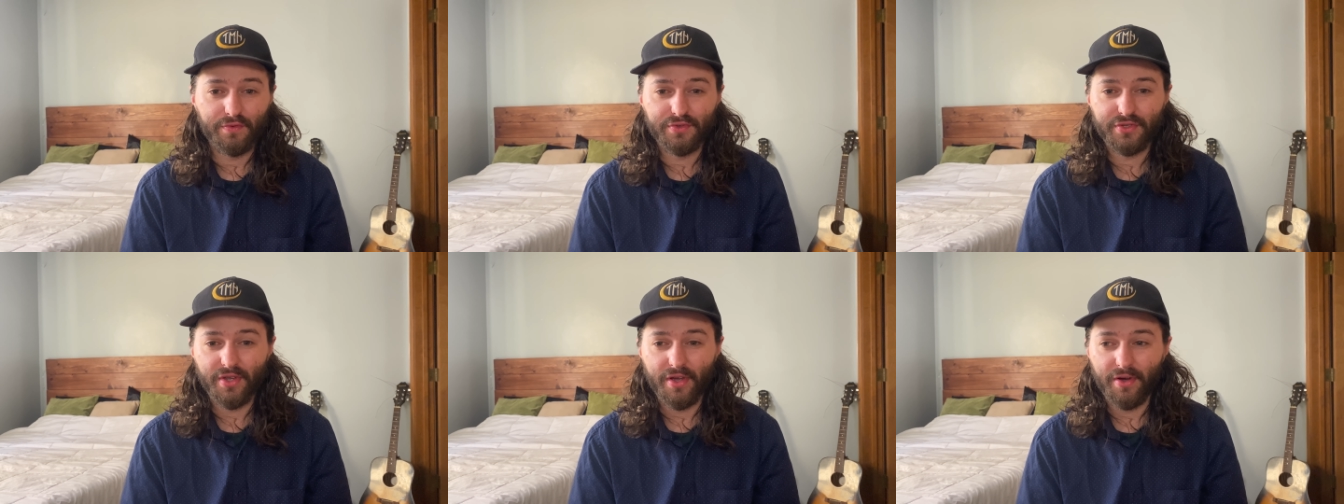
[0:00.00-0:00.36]

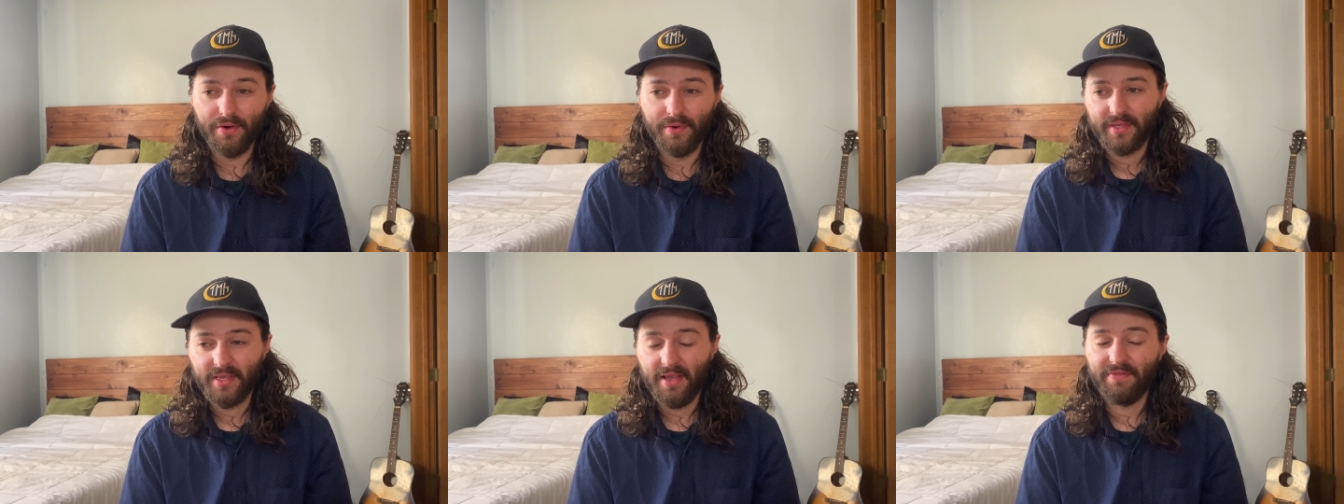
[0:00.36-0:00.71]

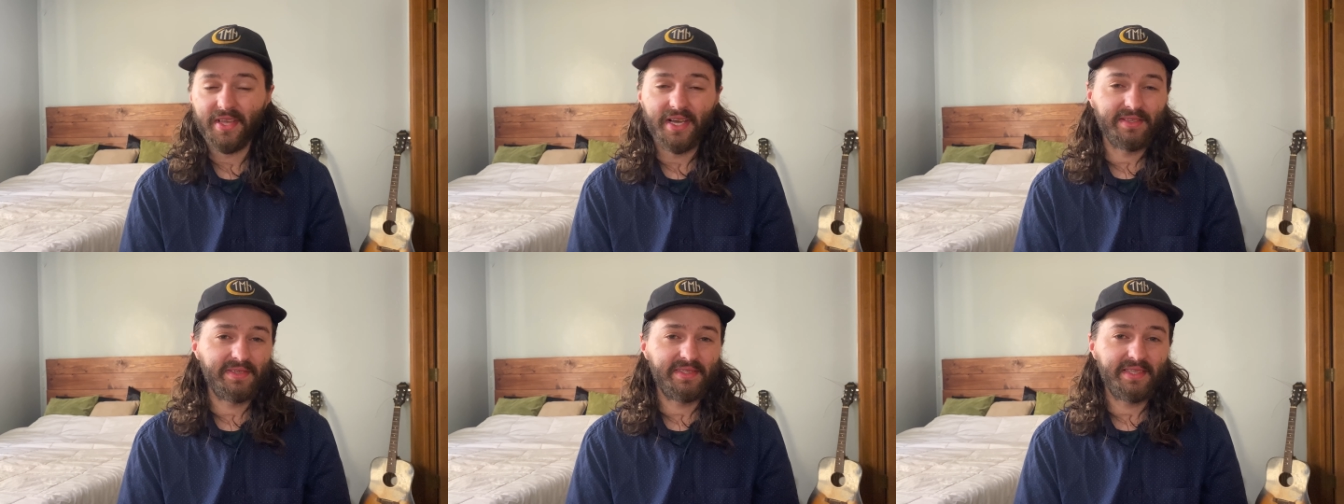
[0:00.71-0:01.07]
So if
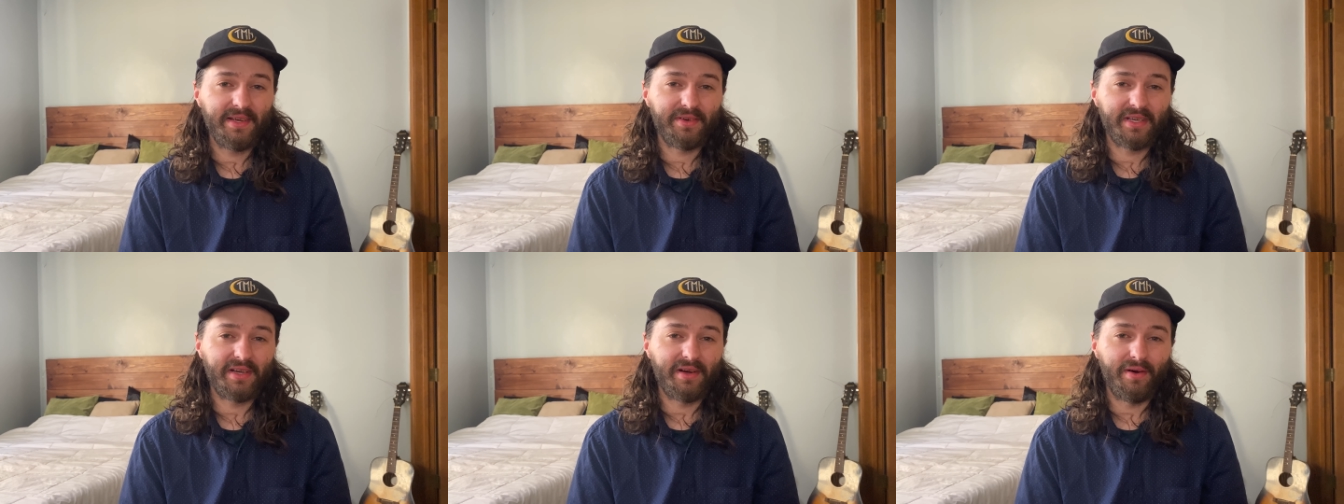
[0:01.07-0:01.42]
that's what they
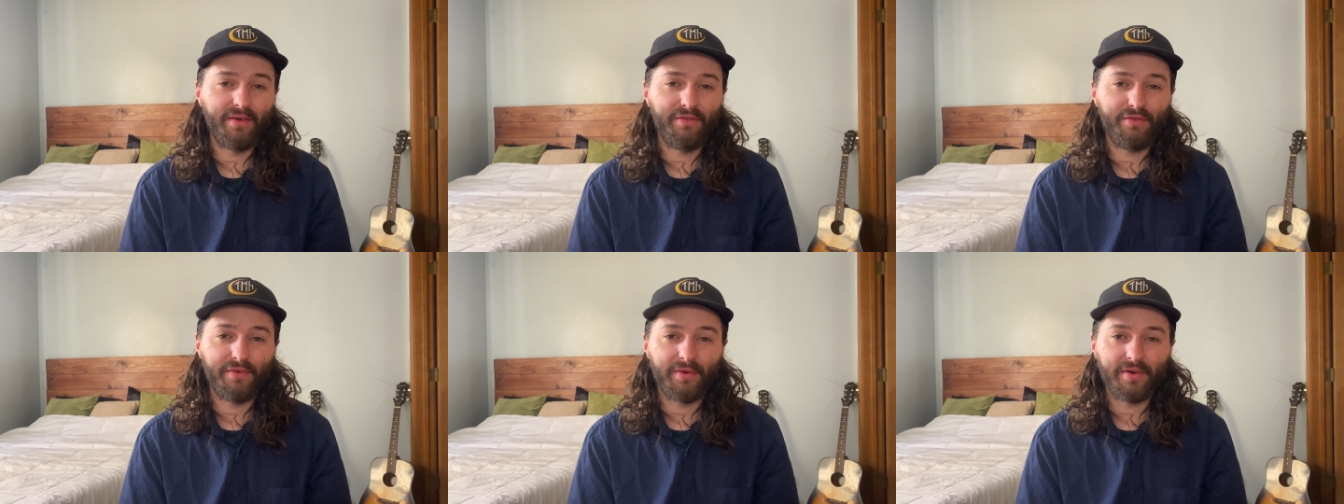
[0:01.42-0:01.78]
were
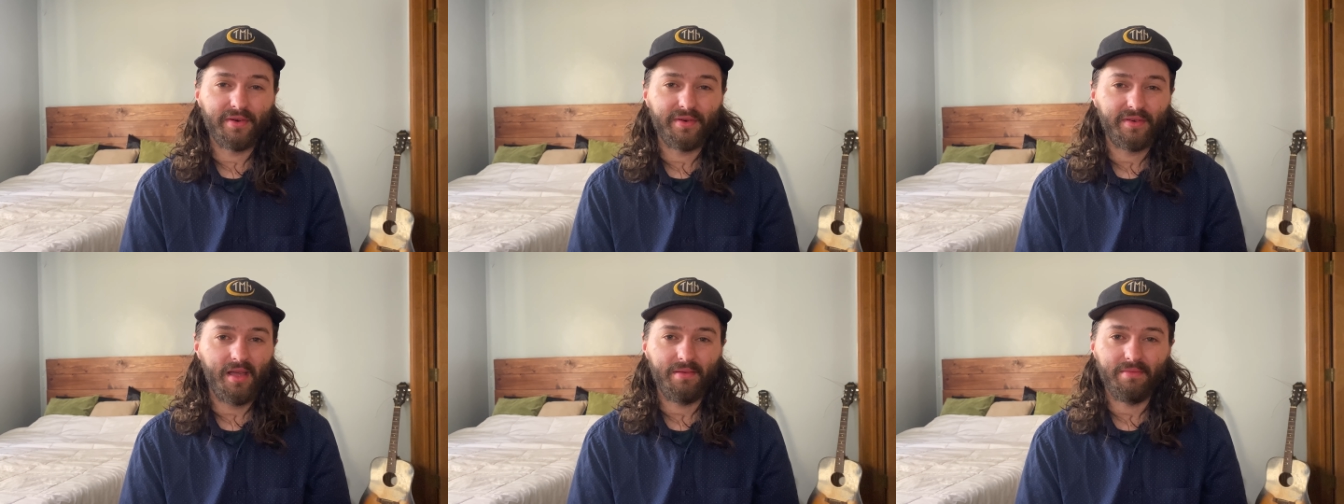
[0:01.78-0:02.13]
going
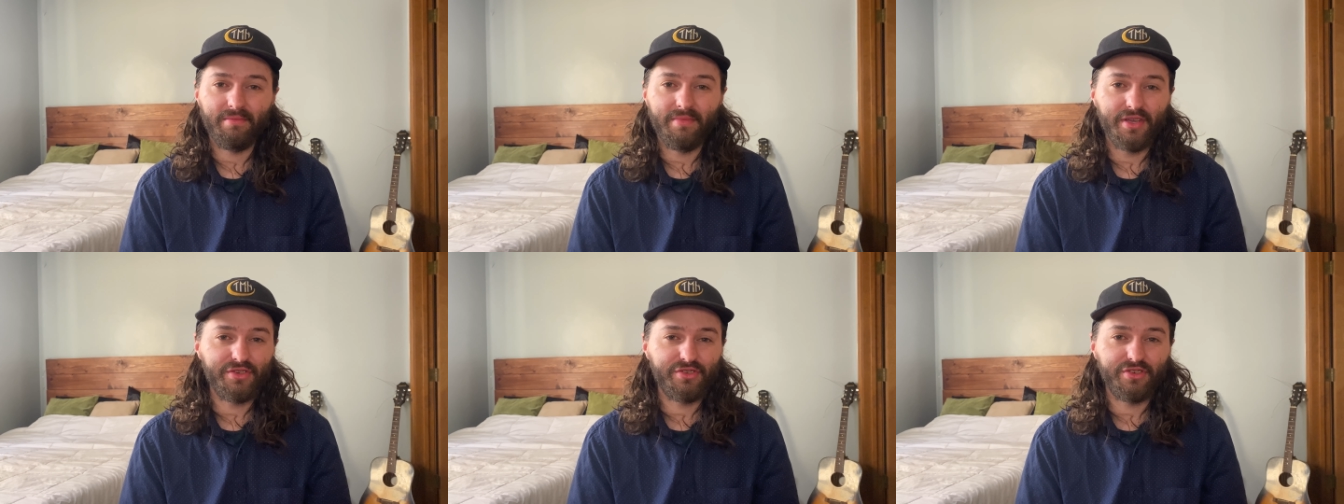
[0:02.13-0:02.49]
for,
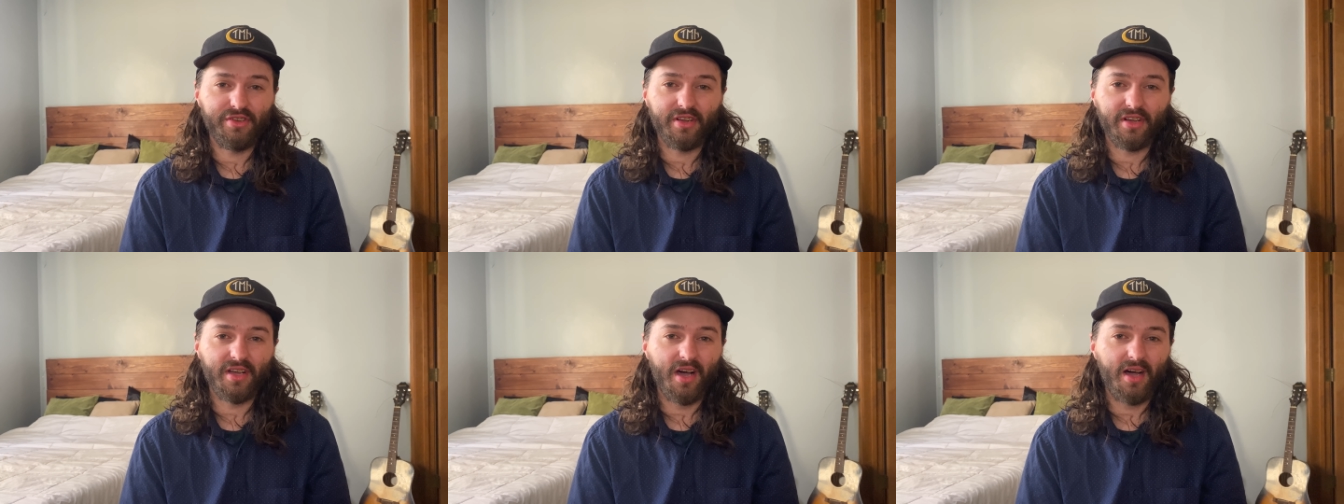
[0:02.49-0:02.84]
mission
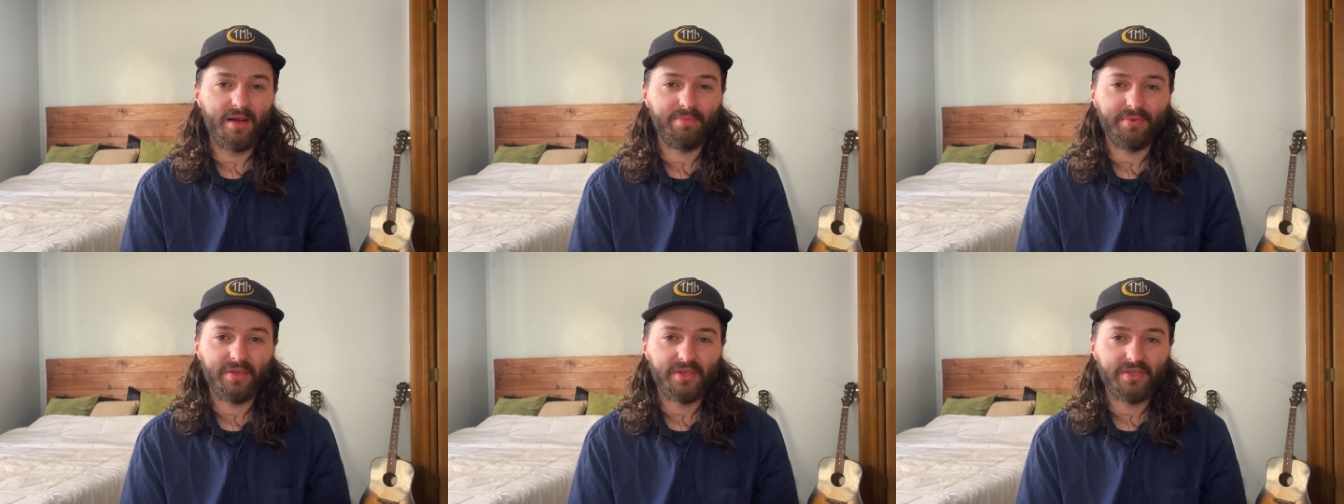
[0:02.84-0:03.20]

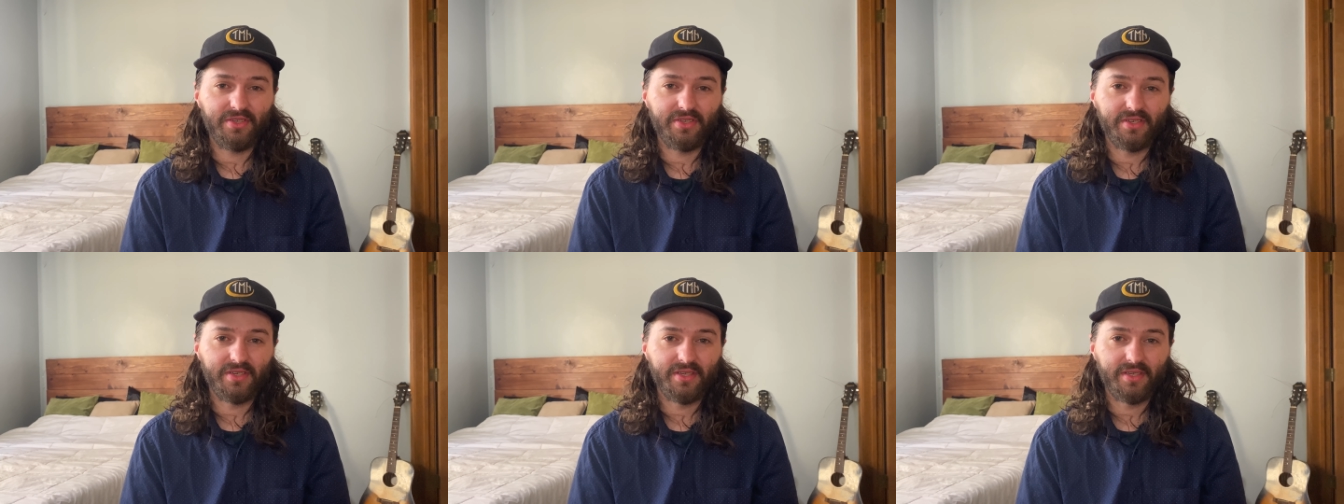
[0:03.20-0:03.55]

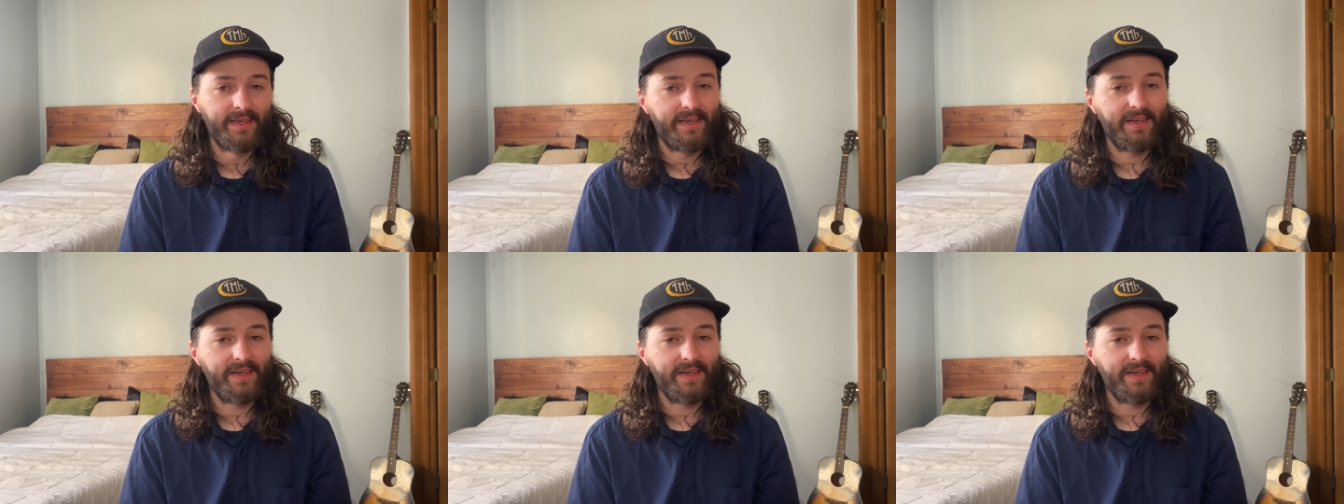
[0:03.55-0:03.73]
accomplished.